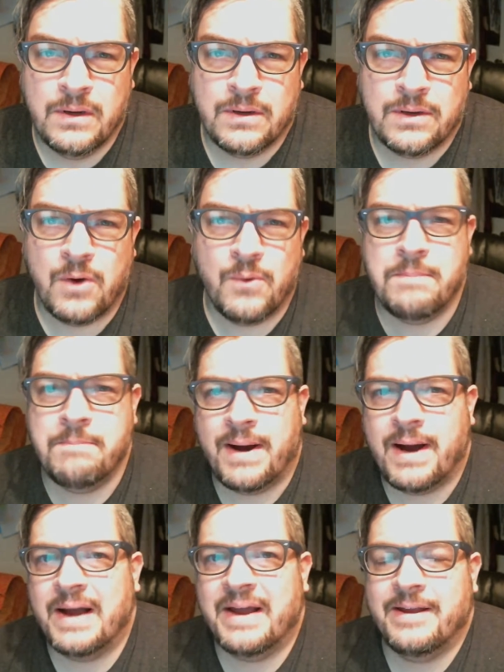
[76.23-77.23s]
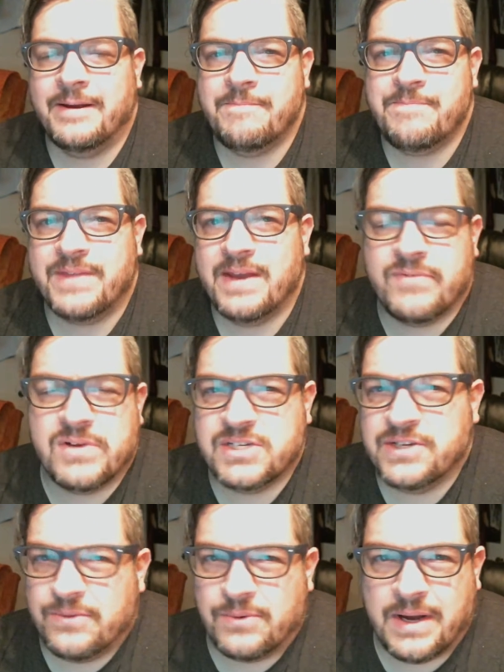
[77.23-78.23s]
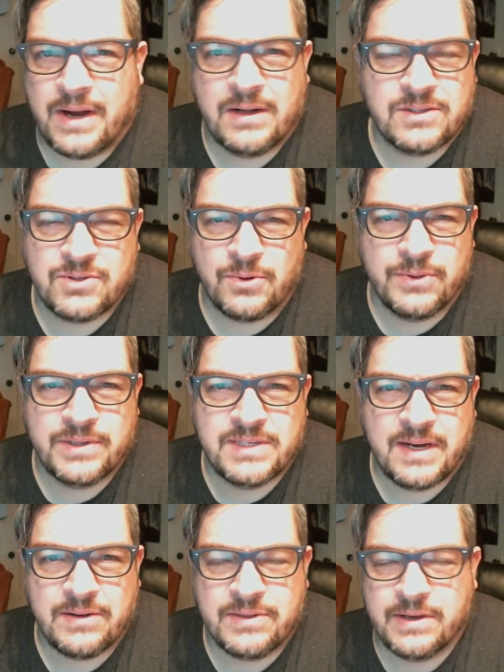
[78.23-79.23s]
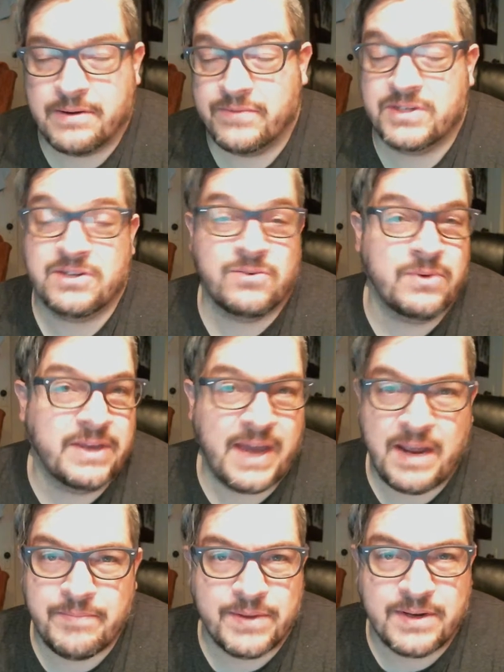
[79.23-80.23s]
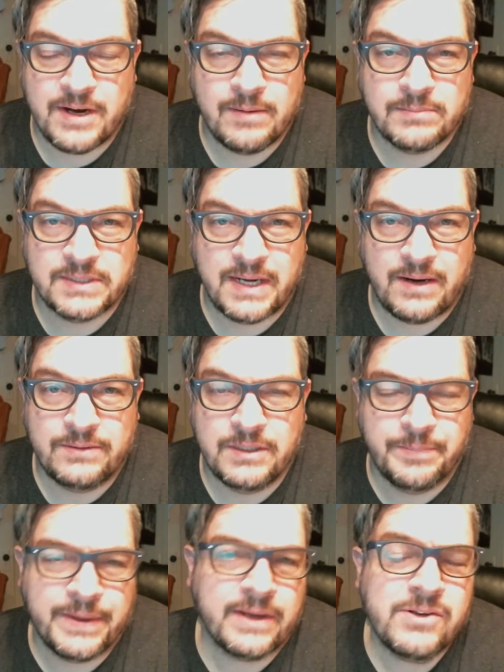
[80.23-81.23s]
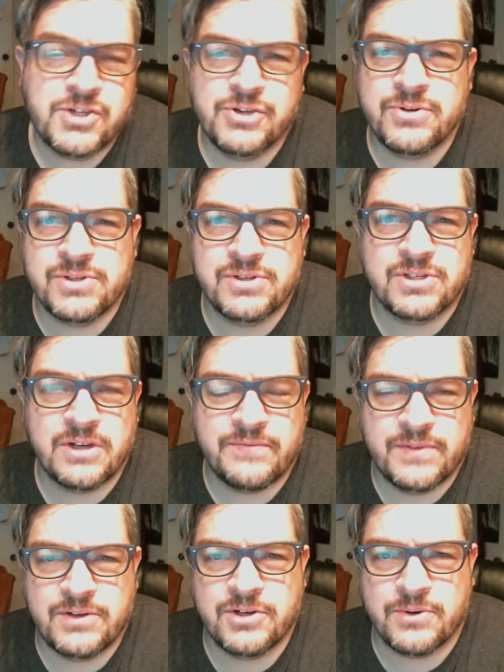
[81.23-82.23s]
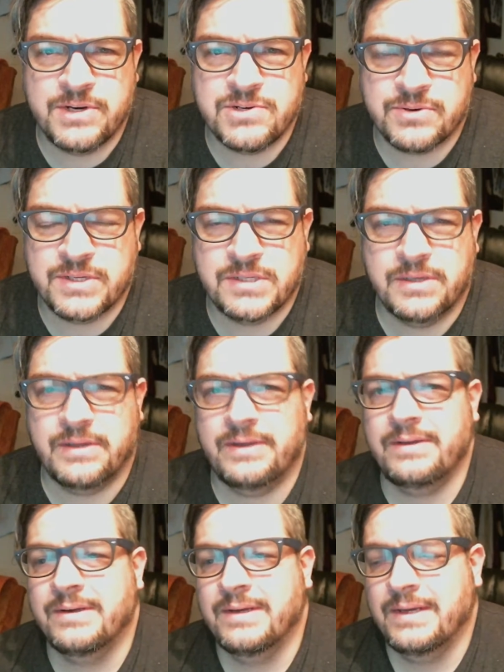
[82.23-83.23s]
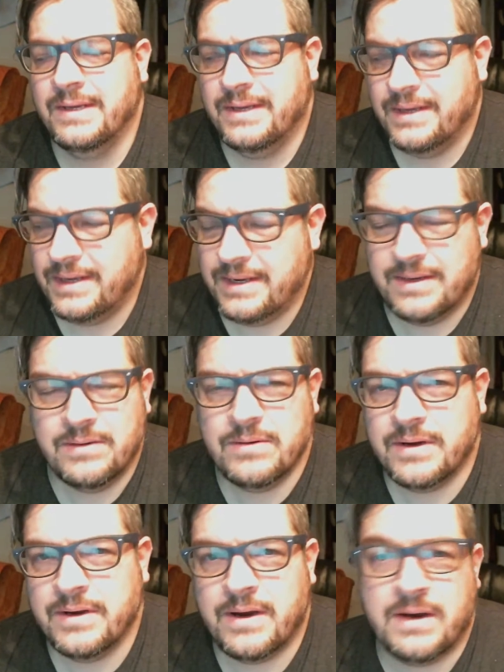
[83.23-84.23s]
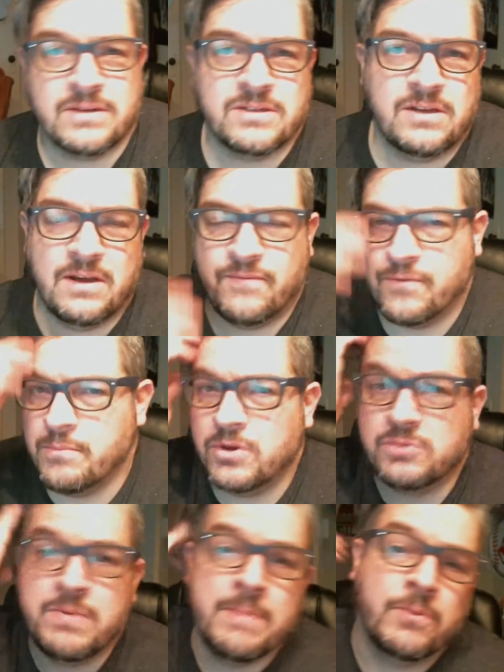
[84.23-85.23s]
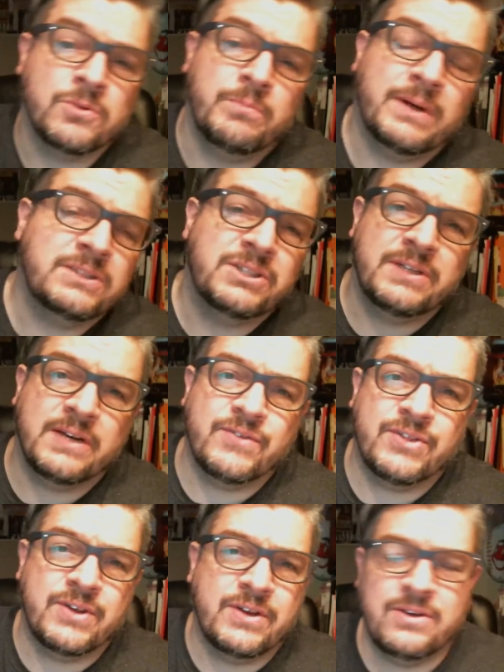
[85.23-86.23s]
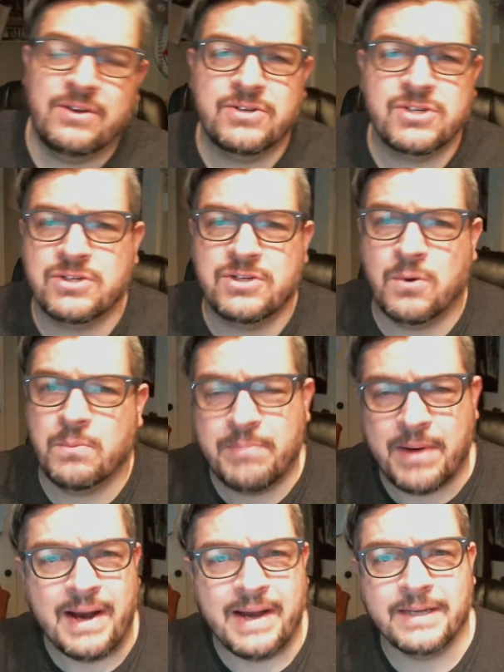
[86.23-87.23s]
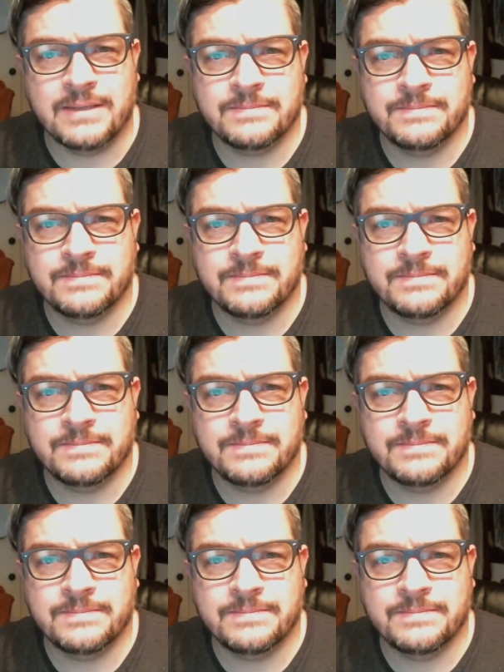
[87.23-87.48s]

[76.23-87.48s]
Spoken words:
go and buy every single console that's out there, every single game that comes out. You pick and choose the stuff that you're interested in, and honestly, for most people's budget and everything, you just don't buy